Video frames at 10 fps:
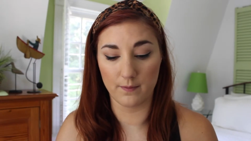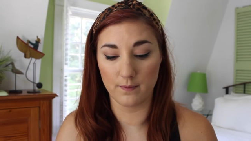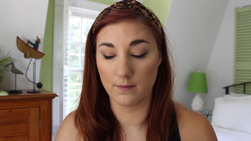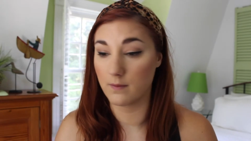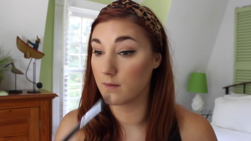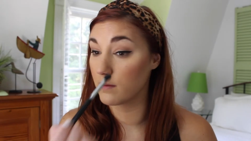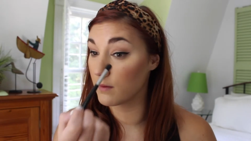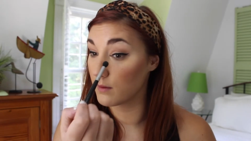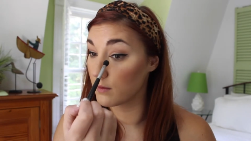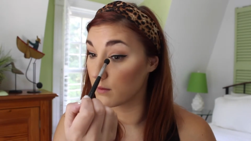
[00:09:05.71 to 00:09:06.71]

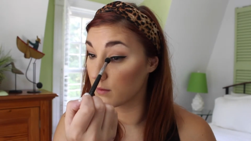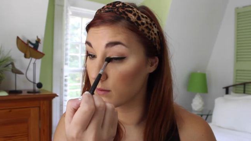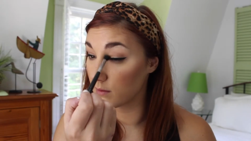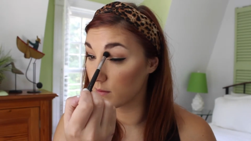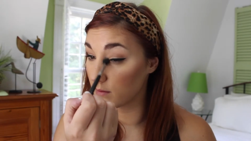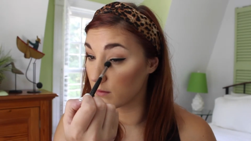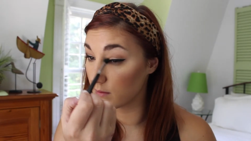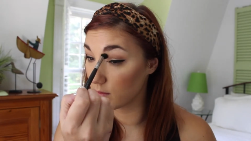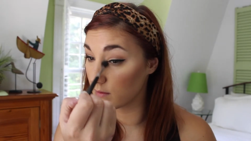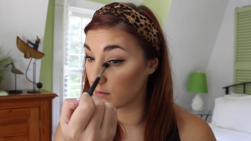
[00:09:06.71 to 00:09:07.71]

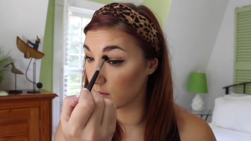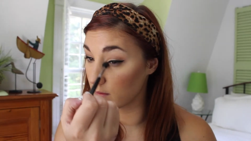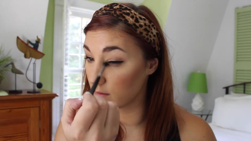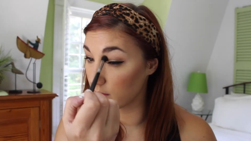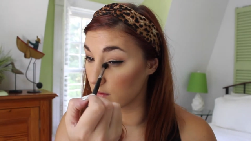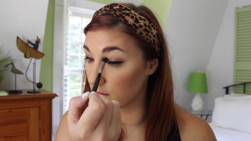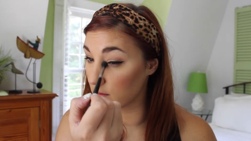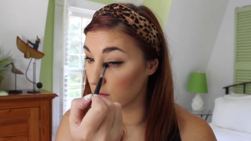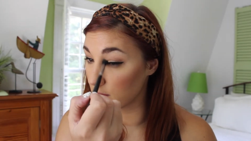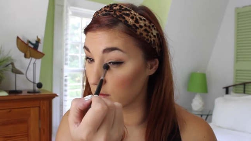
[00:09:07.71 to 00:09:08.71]

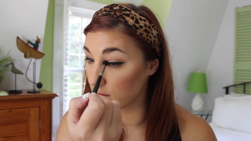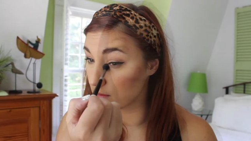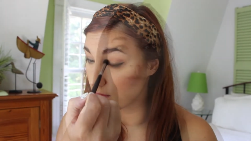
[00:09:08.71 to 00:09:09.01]
(no one is talking)